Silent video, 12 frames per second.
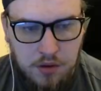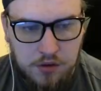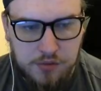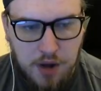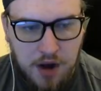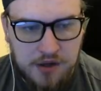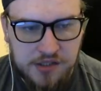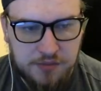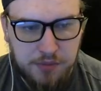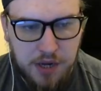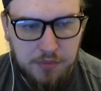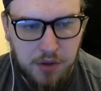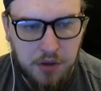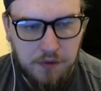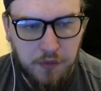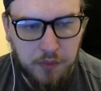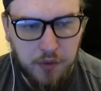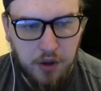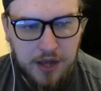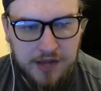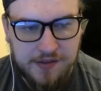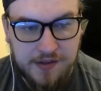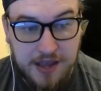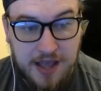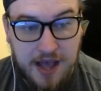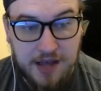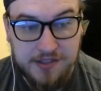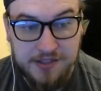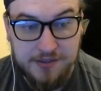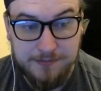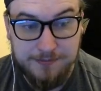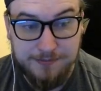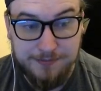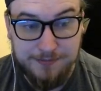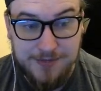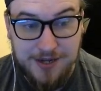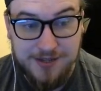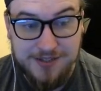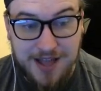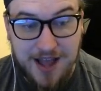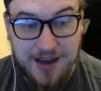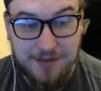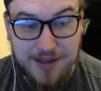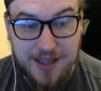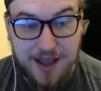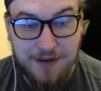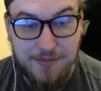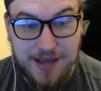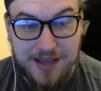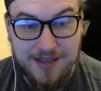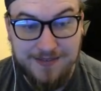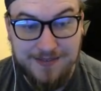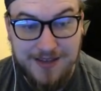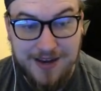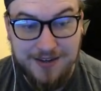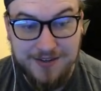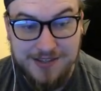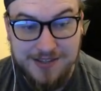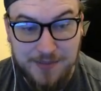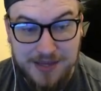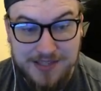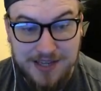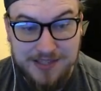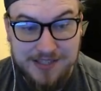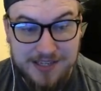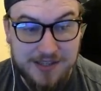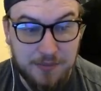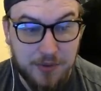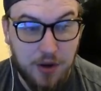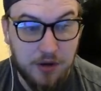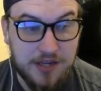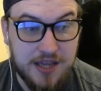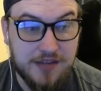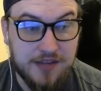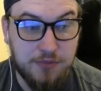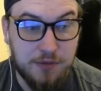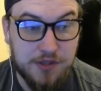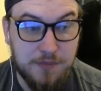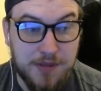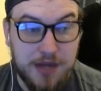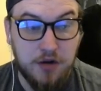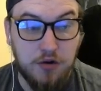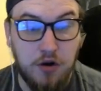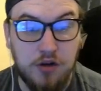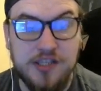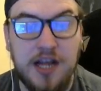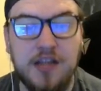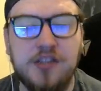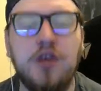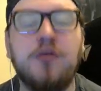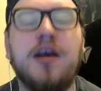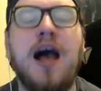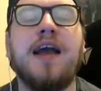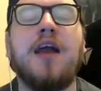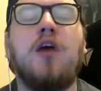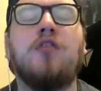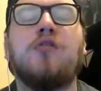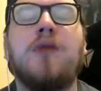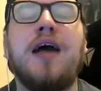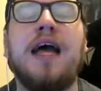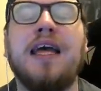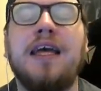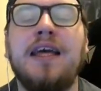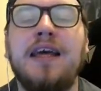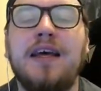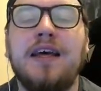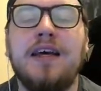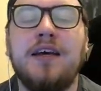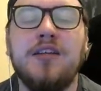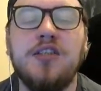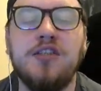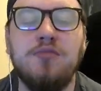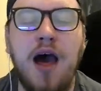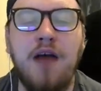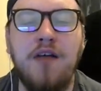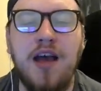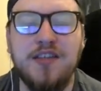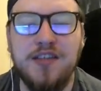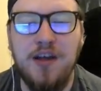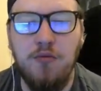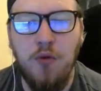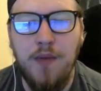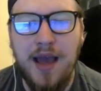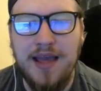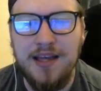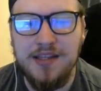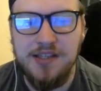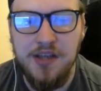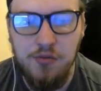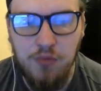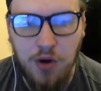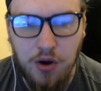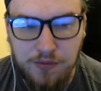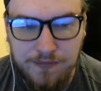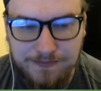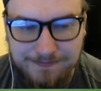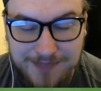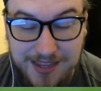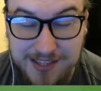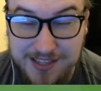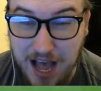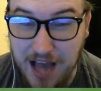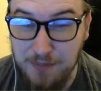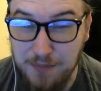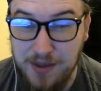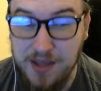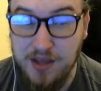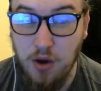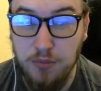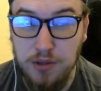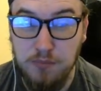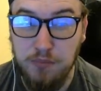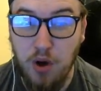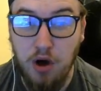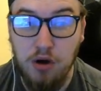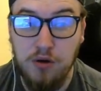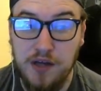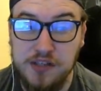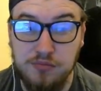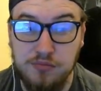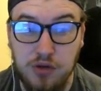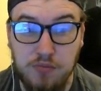Suarez has played a beautiful ball there to Diaz. I slide in with Jeremy, and it does the business. It gets the block. Diaz whips it back across. Salisu can't get onto it. And Suarez will make it 2-1. It's kind of been coming. Porto have had some good